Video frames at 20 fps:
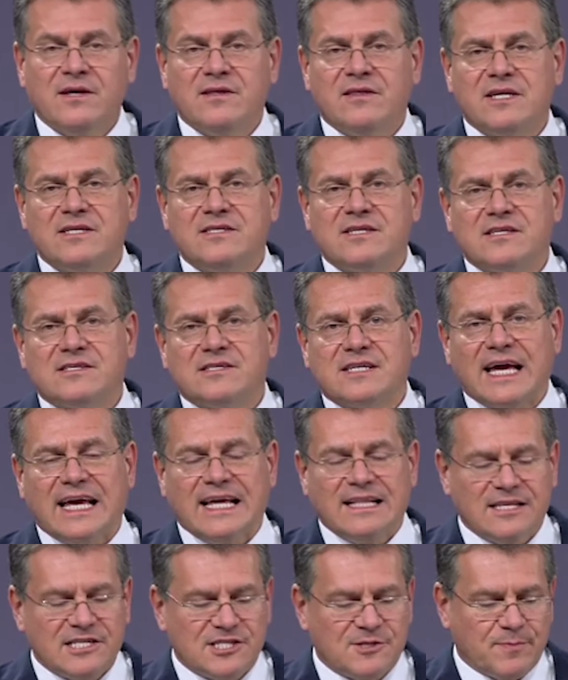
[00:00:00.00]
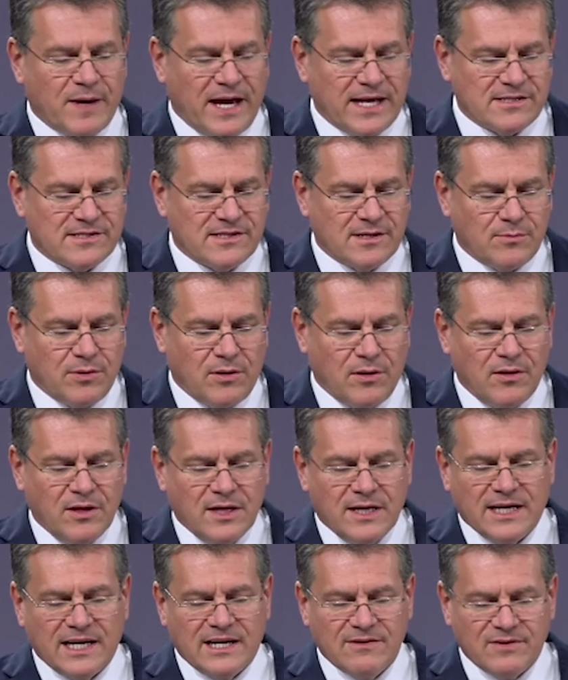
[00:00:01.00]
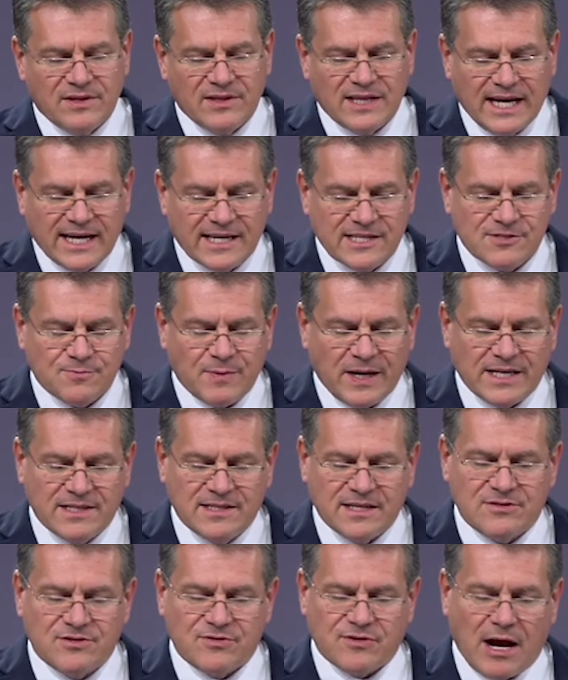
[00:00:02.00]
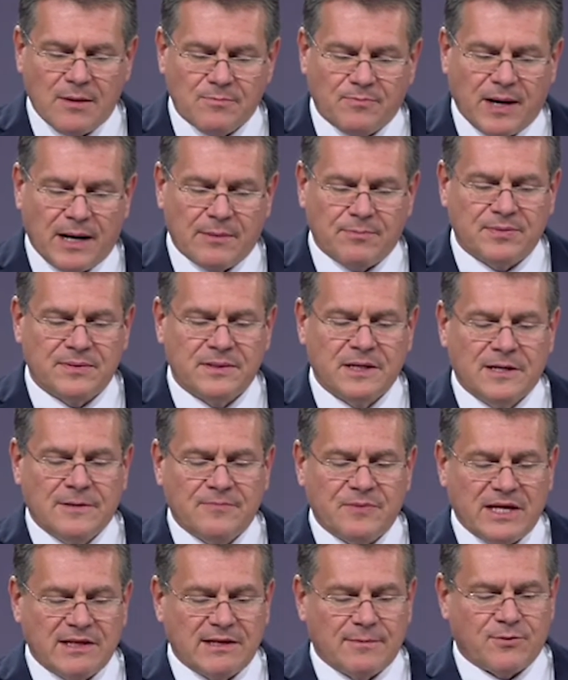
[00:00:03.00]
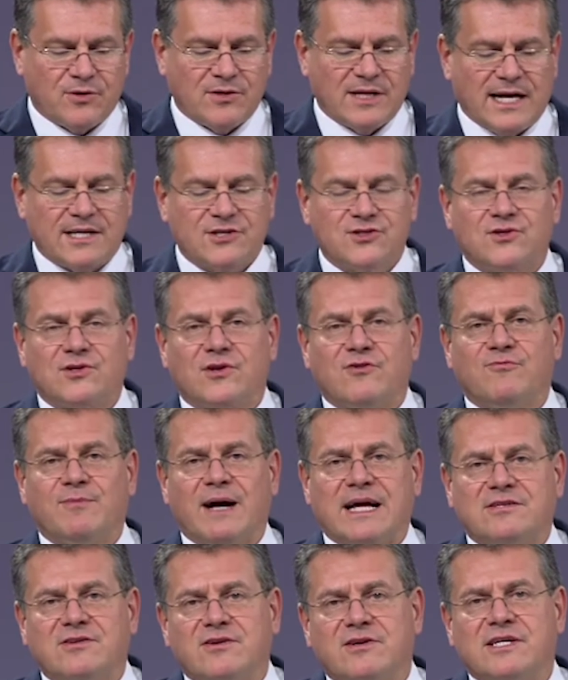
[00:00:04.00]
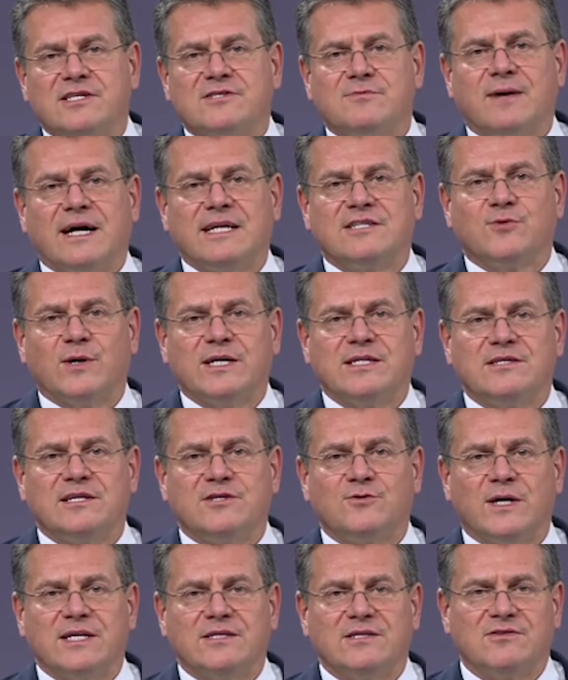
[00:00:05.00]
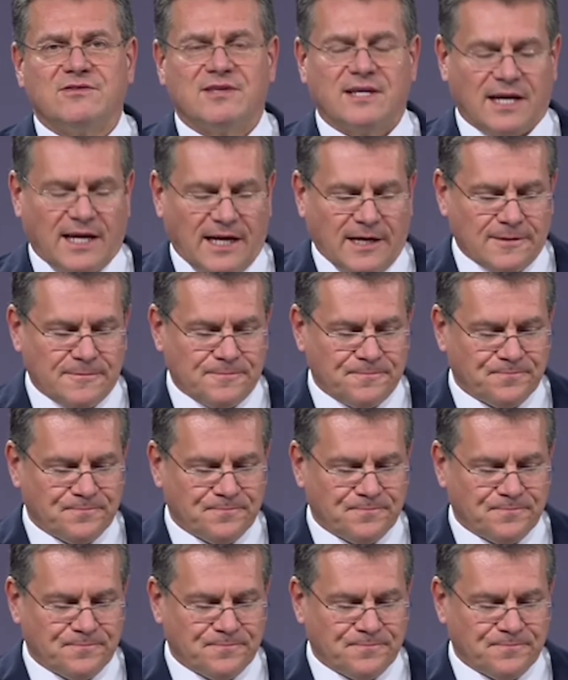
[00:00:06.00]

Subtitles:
This is indispensable given the expected ramp-up in the production of batteries by 2023.